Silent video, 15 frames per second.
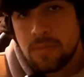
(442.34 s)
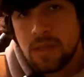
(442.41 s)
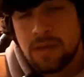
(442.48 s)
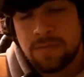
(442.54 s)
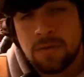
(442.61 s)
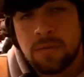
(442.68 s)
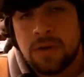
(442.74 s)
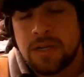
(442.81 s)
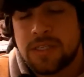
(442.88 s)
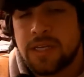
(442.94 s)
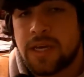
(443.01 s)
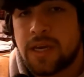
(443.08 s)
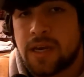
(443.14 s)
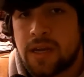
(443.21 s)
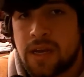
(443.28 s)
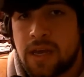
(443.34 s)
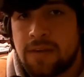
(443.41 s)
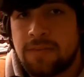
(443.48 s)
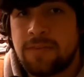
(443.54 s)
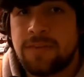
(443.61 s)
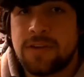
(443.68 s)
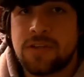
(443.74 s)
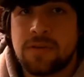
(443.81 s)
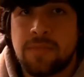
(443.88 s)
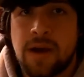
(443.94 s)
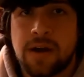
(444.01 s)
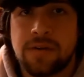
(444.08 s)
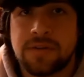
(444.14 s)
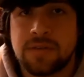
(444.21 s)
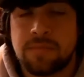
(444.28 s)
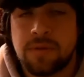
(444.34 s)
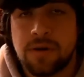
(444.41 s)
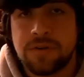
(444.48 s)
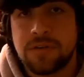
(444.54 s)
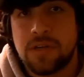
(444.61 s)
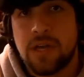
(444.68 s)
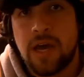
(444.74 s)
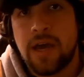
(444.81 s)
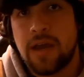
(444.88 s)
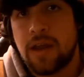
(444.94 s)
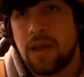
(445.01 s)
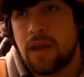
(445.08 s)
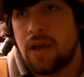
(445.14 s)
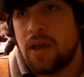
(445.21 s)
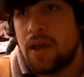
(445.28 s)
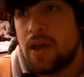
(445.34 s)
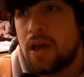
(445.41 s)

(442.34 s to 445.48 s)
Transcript: if I want to take an if it fits your macros approach to dieting,